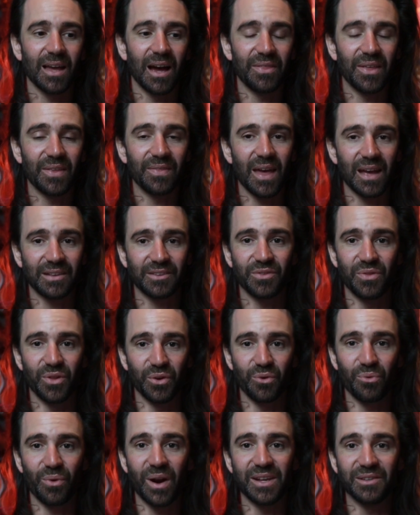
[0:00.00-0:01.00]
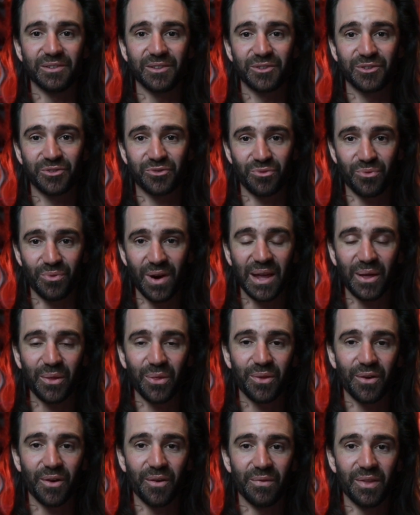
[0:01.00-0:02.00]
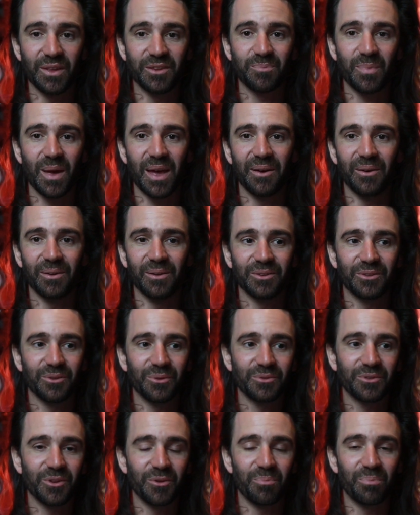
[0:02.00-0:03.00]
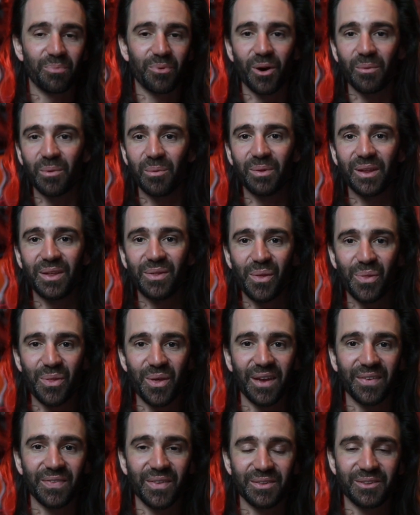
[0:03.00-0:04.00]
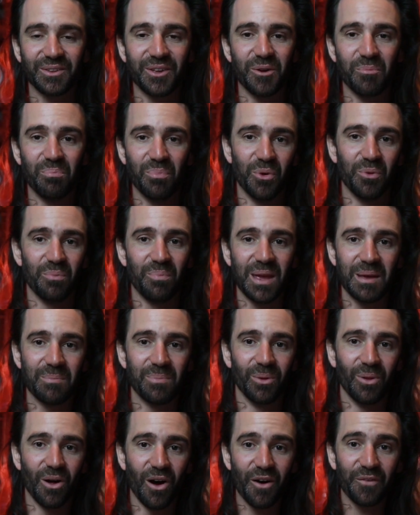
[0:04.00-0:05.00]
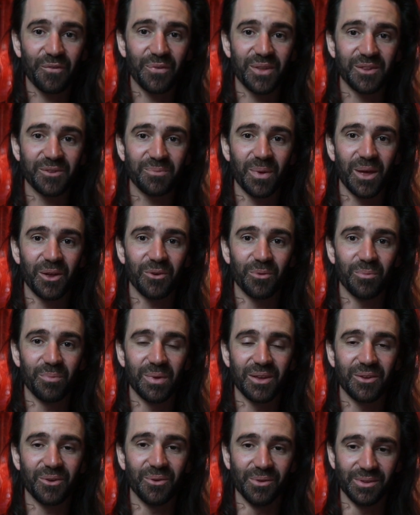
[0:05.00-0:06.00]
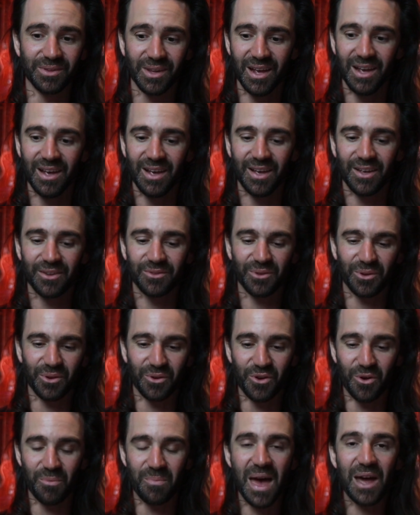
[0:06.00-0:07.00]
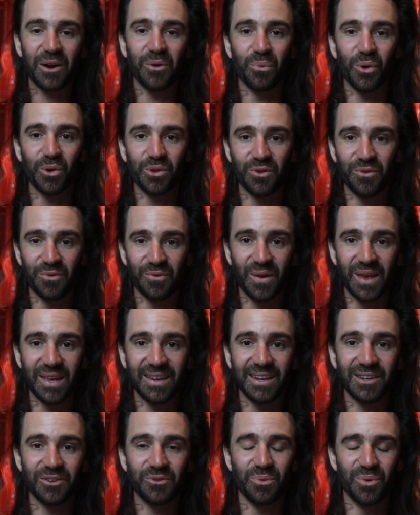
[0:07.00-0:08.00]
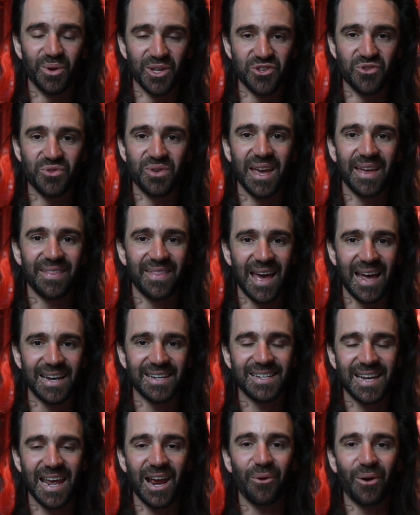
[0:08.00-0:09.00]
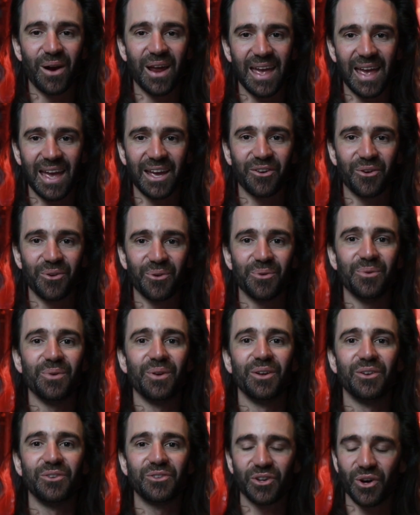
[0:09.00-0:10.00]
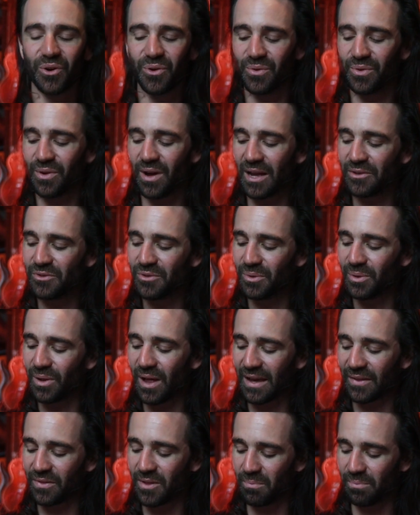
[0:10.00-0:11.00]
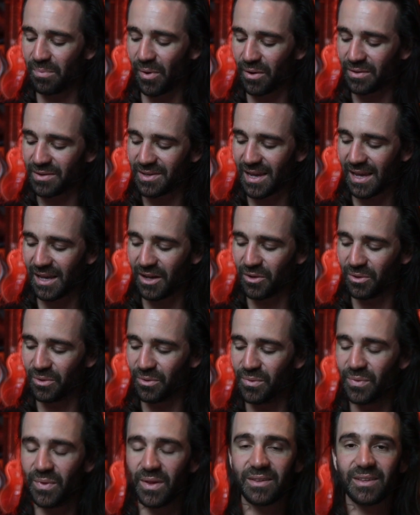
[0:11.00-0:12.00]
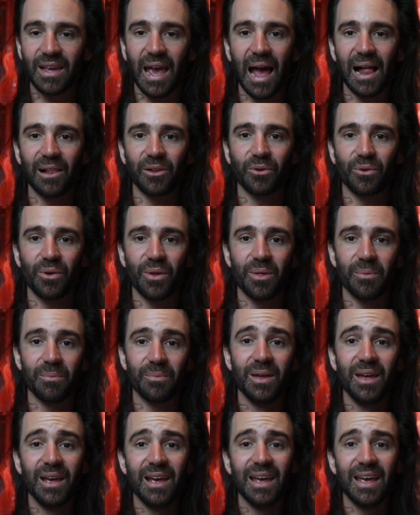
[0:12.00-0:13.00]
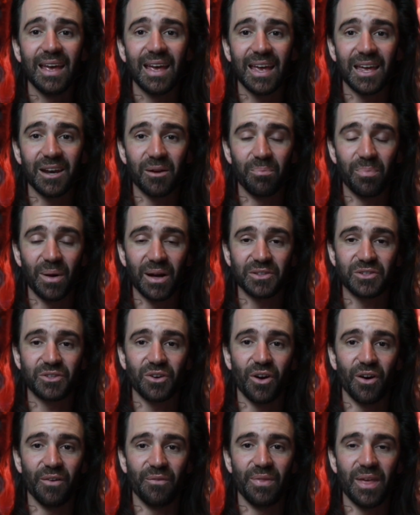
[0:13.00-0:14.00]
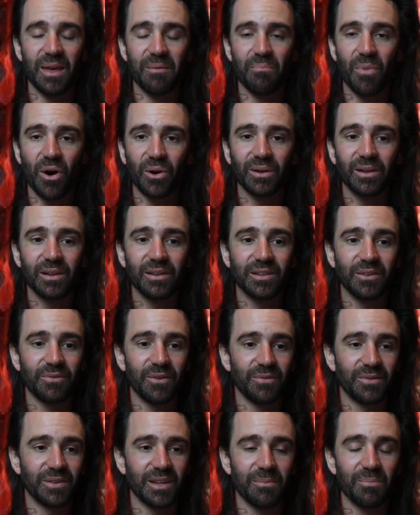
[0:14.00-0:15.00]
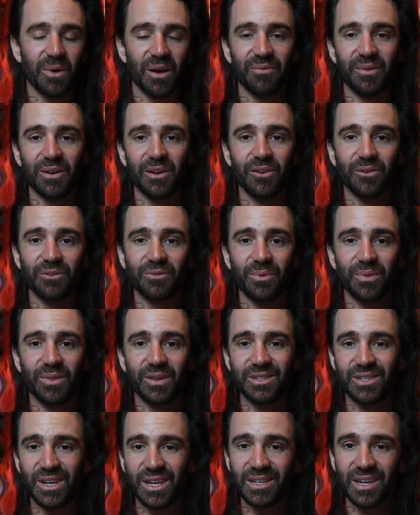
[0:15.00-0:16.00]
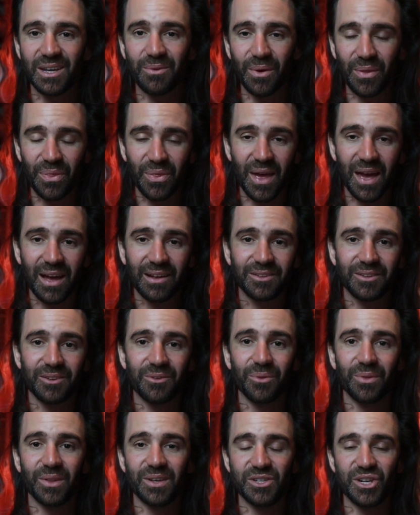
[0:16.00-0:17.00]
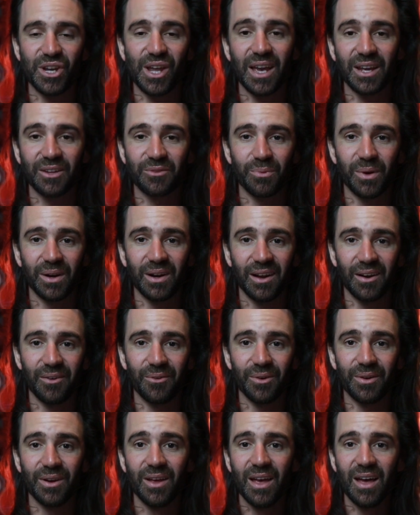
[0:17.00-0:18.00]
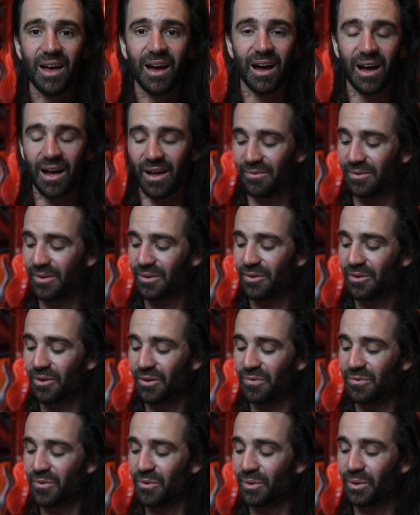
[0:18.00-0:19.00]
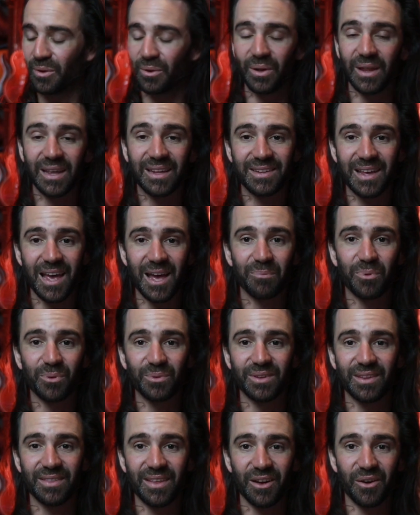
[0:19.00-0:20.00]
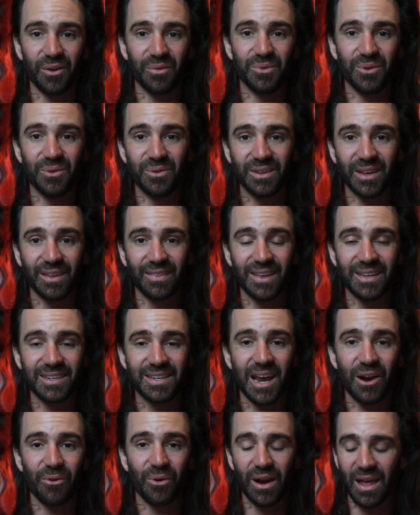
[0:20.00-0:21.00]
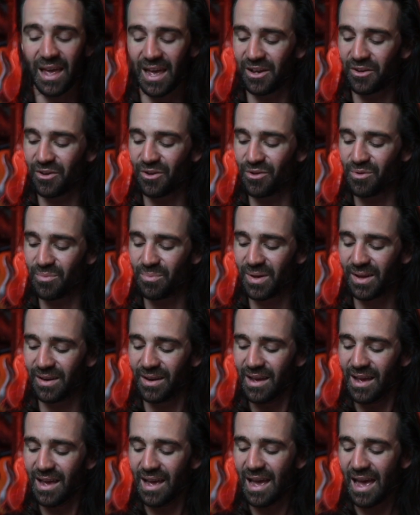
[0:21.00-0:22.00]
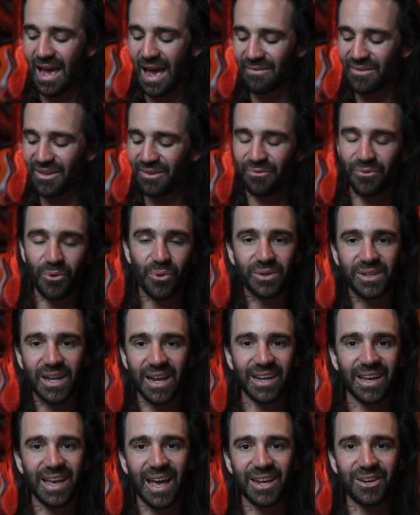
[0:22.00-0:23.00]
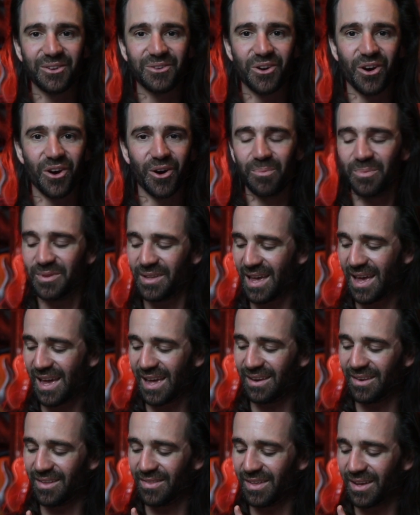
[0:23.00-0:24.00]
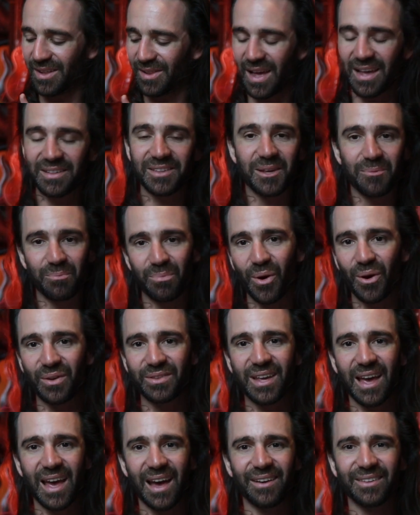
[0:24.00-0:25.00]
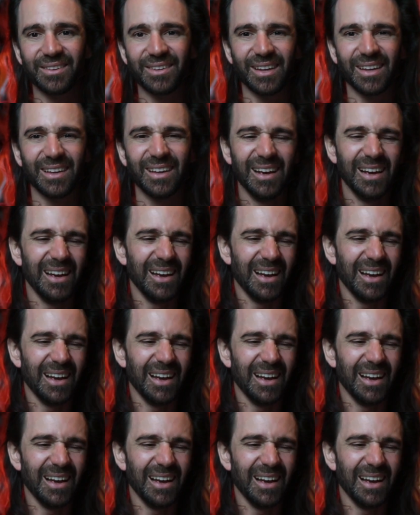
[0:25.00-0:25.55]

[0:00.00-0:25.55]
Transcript: I think that's the great strength of this pedal. It's also probably the thing that's going to put people off this pedal because sort of no matter what you feed into it, you get that Tera echo tone. I do like that Boss include this algorithm in a bunch of their modelers. If you've seen my videos with the GT1000 or the GX100, I've got a few little examples in there of using the Tera echo, but having 4 dedicated knobs and the classic Boss housing,